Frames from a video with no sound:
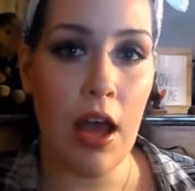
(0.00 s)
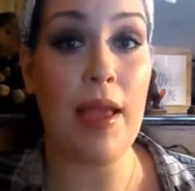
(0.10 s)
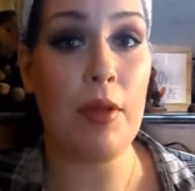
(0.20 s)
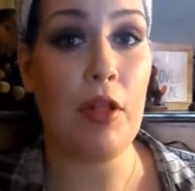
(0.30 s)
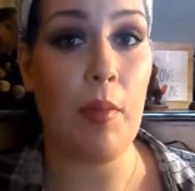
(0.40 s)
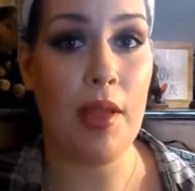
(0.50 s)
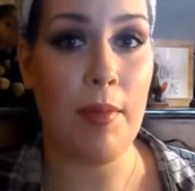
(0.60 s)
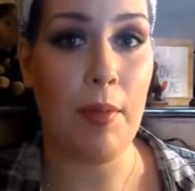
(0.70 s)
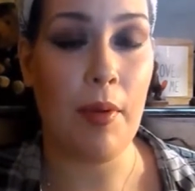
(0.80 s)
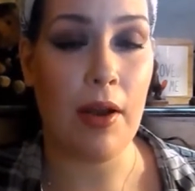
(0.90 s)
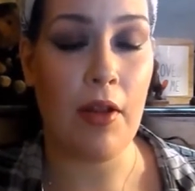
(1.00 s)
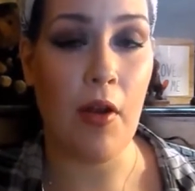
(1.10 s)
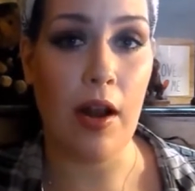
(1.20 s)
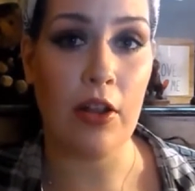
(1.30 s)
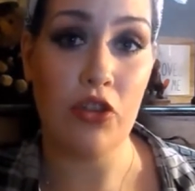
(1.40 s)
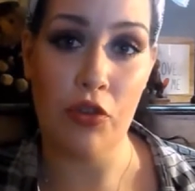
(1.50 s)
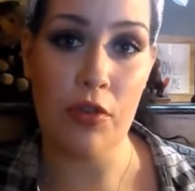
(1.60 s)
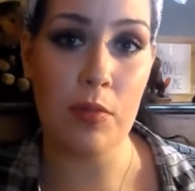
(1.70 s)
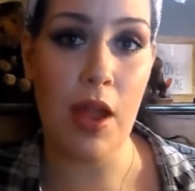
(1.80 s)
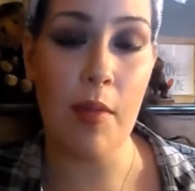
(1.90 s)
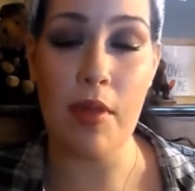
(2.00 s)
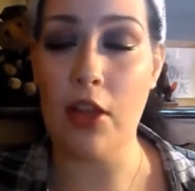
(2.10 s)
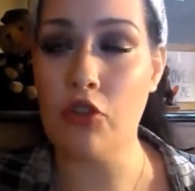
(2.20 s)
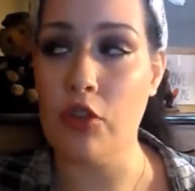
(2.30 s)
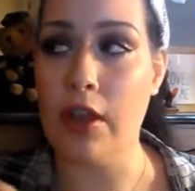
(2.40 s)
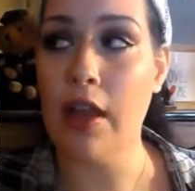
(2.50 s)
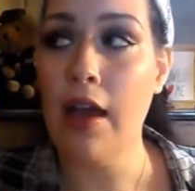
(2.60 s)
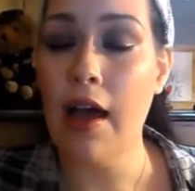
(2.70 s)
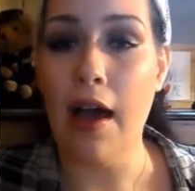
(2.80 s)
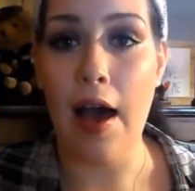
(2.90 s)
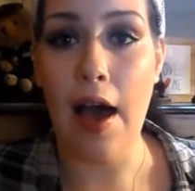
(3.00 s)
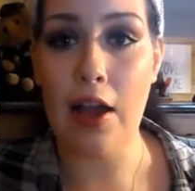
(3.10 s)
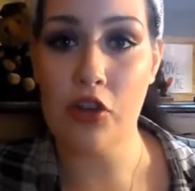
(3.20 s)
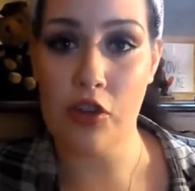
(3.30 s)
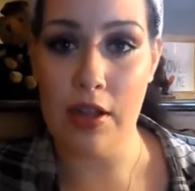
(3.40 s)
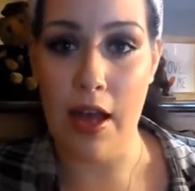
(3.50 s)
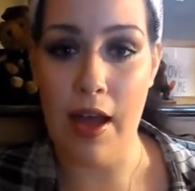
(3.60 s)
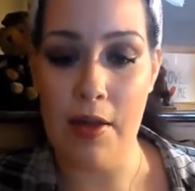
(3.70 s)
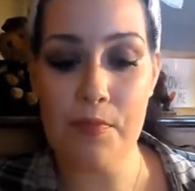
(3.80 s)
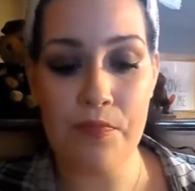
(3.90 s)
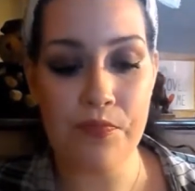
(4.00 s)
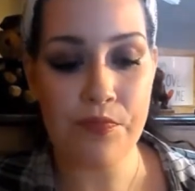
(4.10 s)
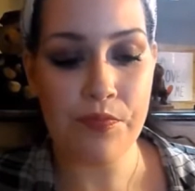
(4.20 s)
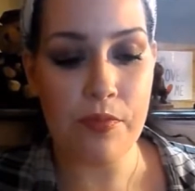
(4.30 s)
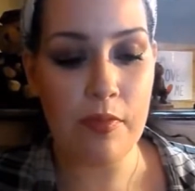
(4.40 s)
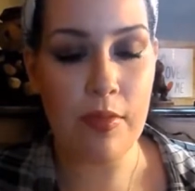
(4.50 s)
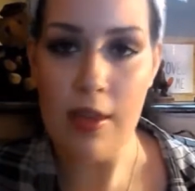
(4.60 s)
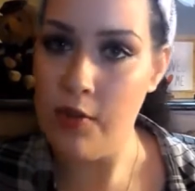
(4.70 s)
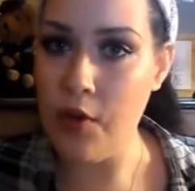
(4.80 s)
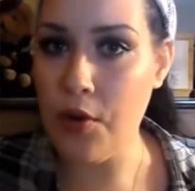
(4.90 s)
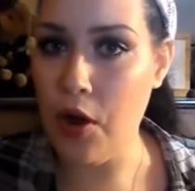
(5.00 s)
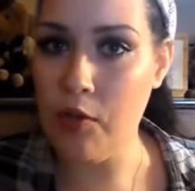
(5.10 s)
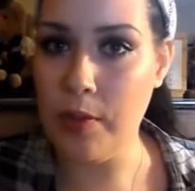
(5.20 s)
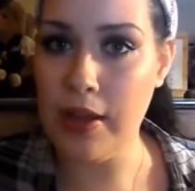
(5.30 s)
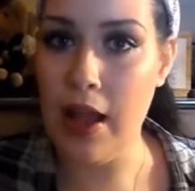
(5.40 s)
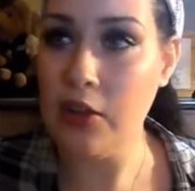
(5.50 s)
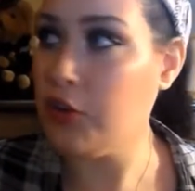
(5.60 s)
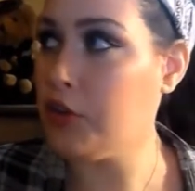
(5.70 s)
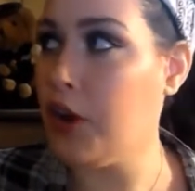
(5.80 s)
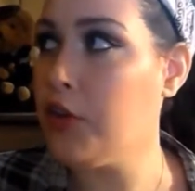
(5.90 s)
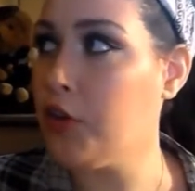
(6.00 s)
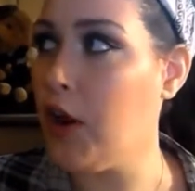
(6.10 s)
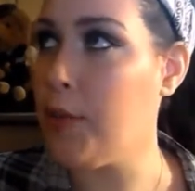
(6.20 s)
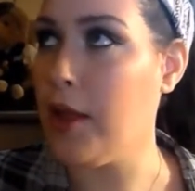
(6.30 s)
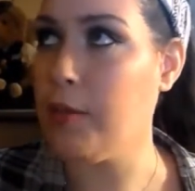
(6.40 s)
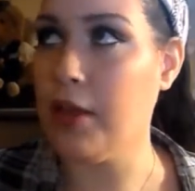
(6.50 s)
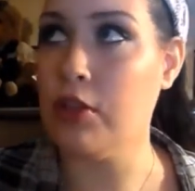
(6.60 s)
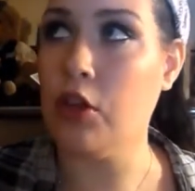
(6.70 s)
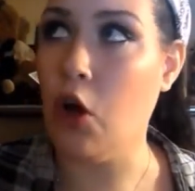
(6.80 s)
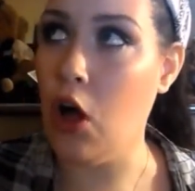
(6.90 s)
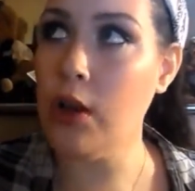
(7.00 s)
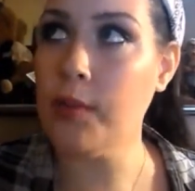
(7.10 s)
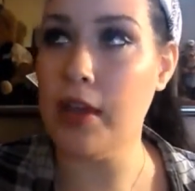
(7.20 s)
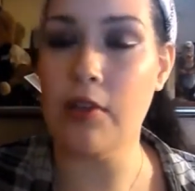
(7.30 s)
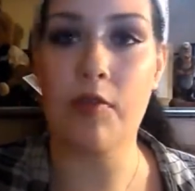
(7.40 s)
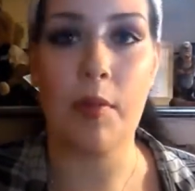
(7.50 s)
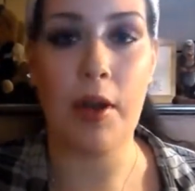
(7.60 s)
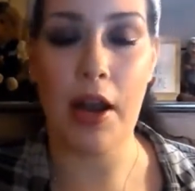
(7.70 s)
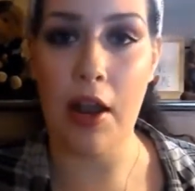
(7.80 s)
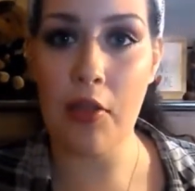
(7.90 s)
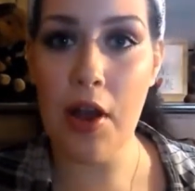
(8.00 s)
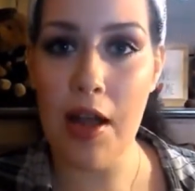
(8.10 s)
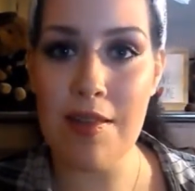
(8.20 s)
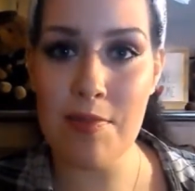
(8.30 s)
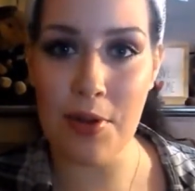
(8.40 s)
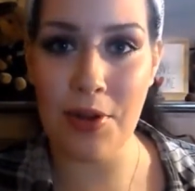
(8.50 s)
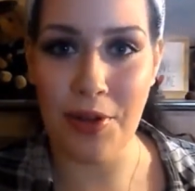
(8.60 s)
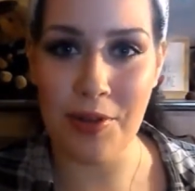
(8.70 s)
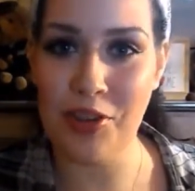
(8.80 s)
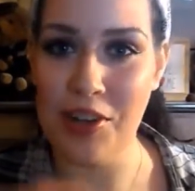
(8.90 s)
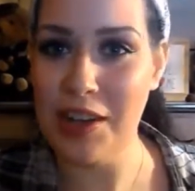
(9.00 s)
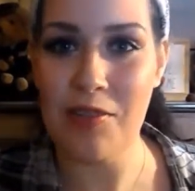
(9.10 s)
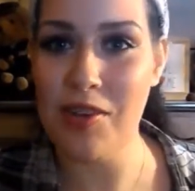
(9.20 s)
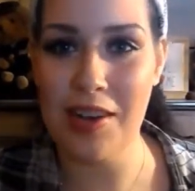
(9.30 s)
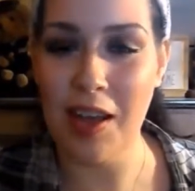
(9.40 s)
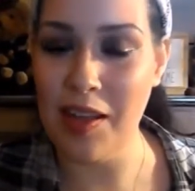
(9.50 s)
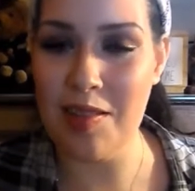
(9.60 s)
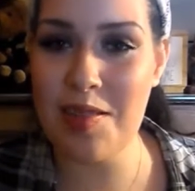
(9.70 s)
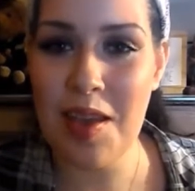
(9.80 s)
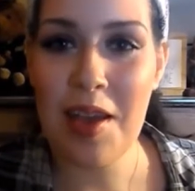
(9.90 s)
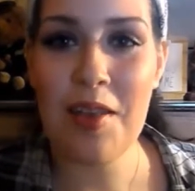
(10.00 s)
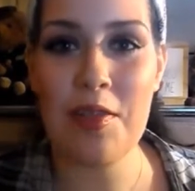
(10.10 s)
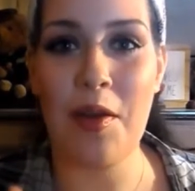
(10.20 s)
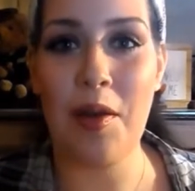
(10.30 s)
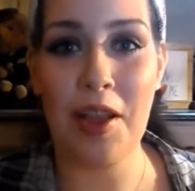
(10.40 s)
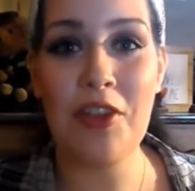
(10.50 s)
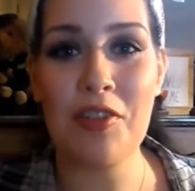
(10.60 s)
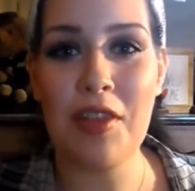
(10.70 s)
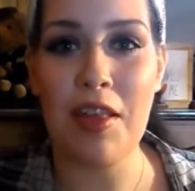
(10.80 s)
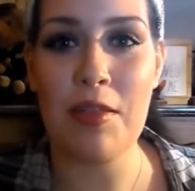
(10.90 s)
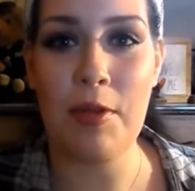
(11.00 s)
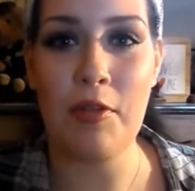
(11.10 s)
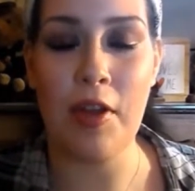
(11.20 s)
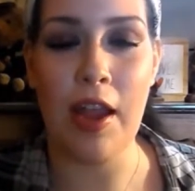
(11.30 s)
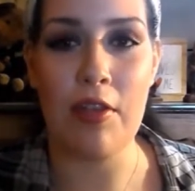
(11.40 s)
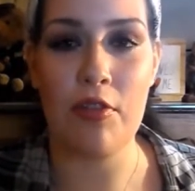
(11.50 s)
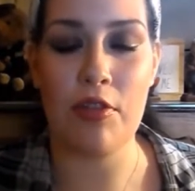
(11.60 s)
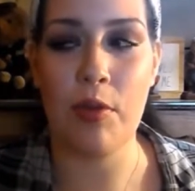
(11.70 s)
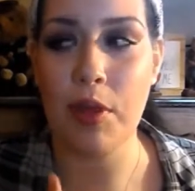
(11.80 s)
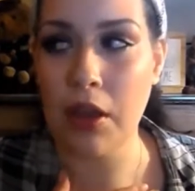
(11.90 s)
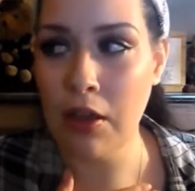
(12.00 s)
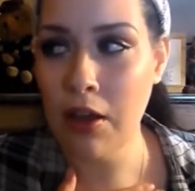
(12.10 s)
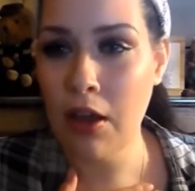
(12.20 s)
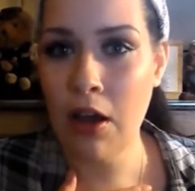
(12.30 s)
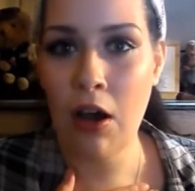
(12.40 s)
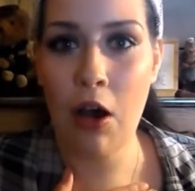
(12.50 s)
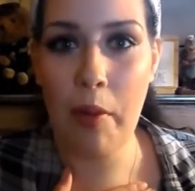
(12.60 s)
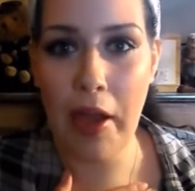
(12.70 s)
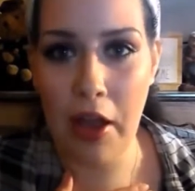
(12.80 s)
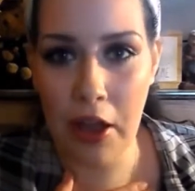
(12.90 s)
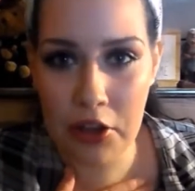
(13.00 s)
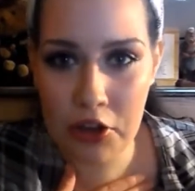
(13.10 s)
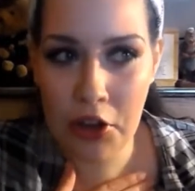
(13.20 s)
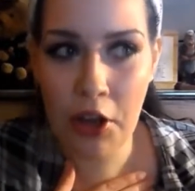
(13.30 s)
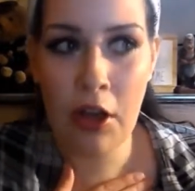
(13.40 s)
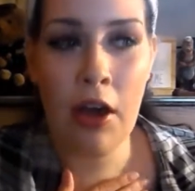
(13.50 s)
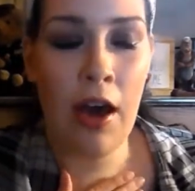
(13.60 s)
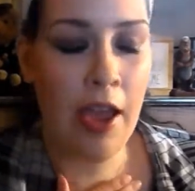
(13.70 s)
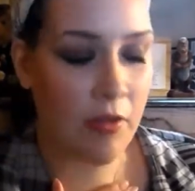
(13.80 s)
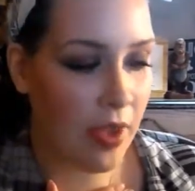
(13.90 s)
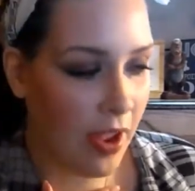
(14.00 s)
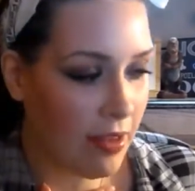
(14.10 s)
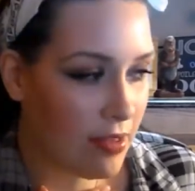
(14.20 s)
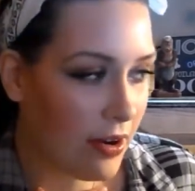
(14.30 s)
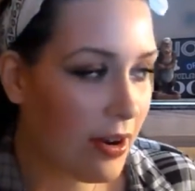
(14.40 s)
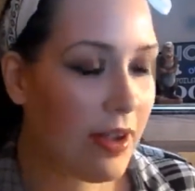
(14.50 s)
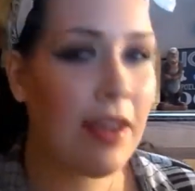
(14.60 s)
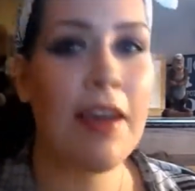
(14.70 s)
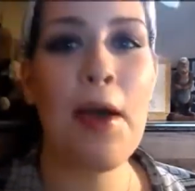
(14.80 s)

My hemoglobin can be pretty chronic too sometimes, actually. I just got a phone call from my doctor scaring the crap out of me because he called me from another hospital, which he never does. So he just tested me for cancer. So I was like, oh my gosh, I have cancer.